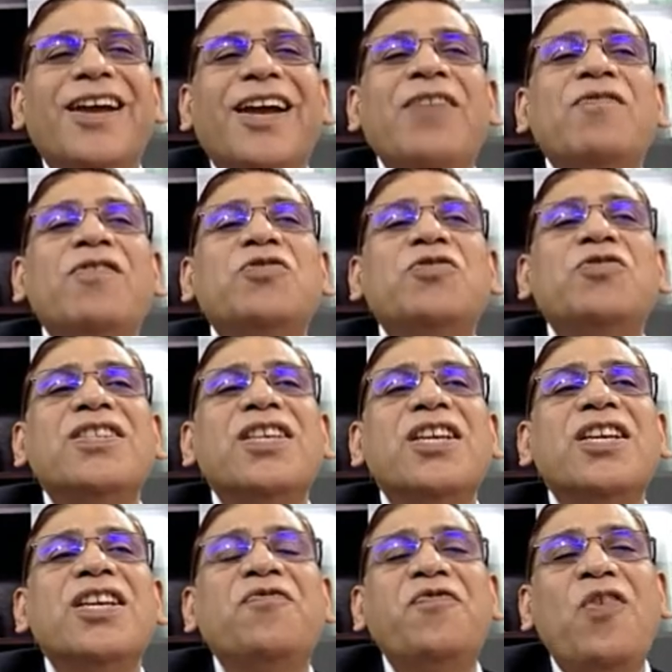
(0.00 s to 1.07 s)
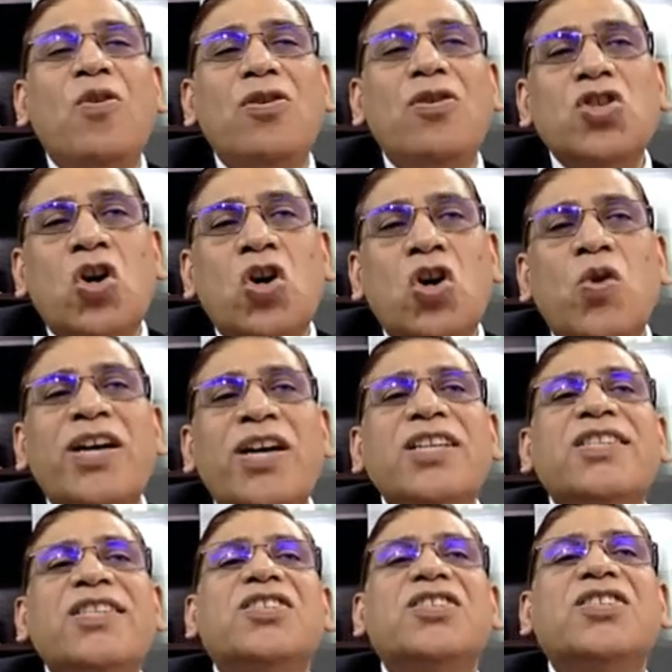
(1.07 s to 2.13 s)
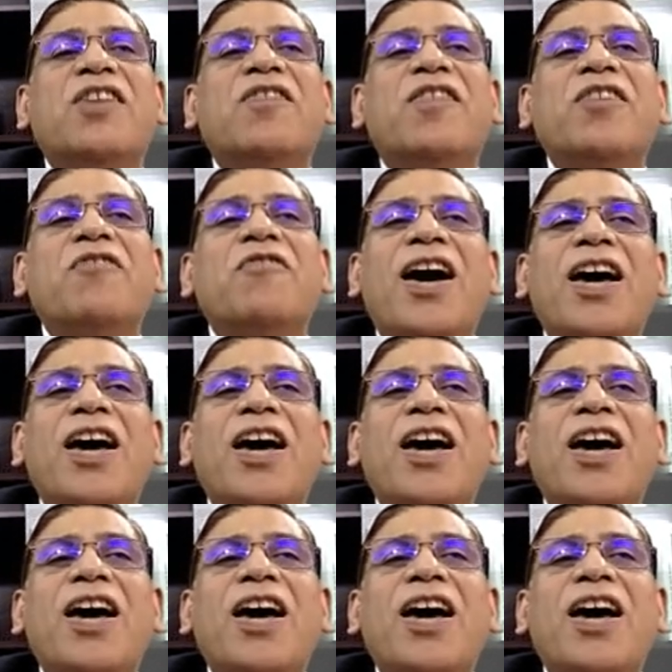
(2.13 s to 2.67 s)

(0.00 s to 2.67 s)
and which was enforced on 26 January.